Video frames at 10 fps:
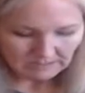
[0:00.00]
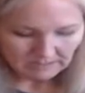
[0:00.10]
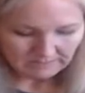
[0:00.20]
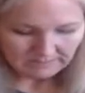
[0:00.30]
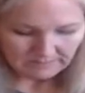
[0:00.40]

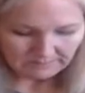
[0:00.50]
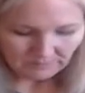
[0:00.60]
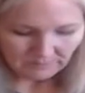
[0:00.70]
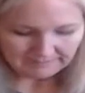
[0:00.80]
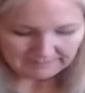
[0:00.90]
And then I
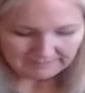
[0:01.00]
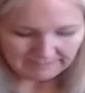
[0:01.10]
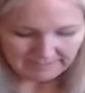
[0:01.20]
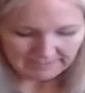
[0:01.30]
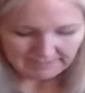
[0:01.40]
pull as
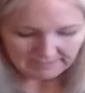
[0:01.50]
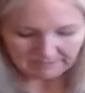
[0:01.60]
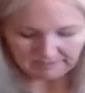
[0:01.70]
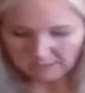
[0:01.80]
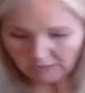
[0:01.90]
tight.
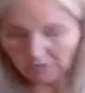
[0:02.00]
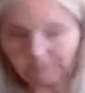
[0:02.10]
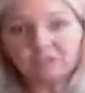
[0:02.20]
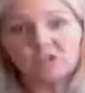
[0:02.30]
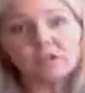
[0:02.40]
So I'm
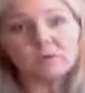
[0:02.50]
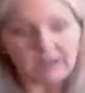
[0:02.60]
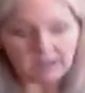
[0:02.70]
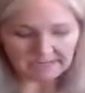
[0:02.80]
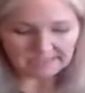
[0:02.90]
going to show you what
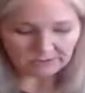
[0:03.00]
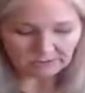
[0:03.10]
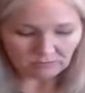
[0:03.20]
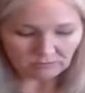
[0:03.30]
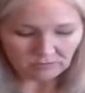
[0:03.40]
I
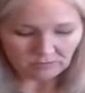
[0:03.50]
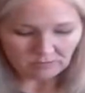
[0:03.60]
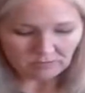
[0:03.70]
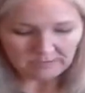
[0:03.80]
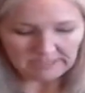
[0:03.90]
do.
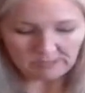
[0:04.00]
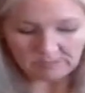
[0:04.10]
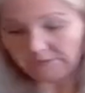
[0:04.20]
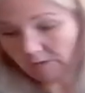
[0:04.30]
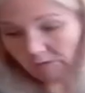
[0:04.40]
Now,
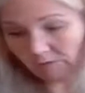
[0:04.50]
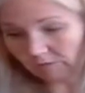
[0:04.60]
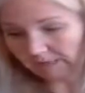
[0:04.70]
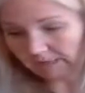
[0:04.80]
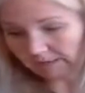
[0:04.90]
if you don't do
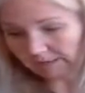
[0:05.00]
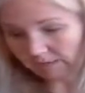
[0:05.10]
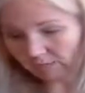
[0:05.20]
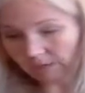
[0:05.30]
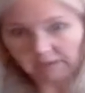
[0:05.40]
it that same
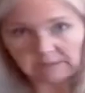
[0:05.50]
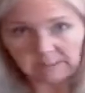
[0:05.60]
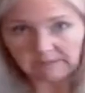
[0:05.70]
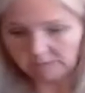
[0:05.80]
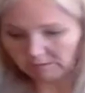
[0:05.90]
way, that's
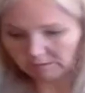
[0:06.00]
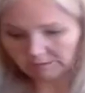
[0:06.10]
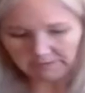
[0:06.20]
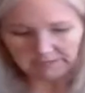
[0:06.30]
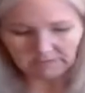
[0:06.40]
absolutely
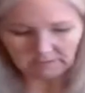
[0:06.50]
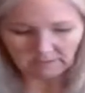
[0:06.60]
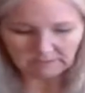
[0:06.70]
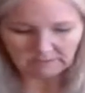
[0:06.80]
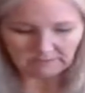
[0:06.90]
fine. There's
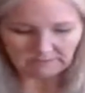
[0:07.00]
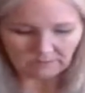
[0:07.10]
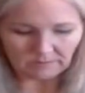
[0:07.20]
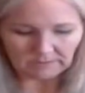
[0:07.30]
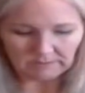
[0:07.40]
lots of different
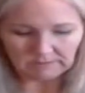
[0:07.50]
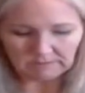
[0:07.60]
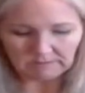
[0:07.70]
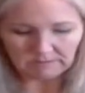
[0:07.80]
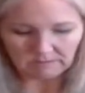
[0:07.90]
ways
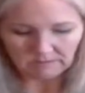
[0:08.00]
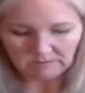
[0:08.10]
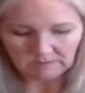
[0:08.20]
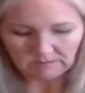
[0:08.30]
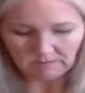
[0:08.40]

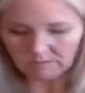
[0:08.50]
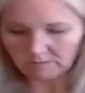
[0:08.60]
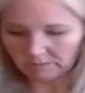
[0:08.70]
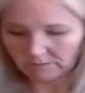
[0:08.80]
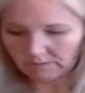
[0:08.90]

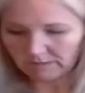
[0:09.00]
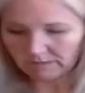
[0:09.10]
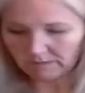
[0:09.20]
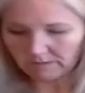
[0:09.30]
to do it.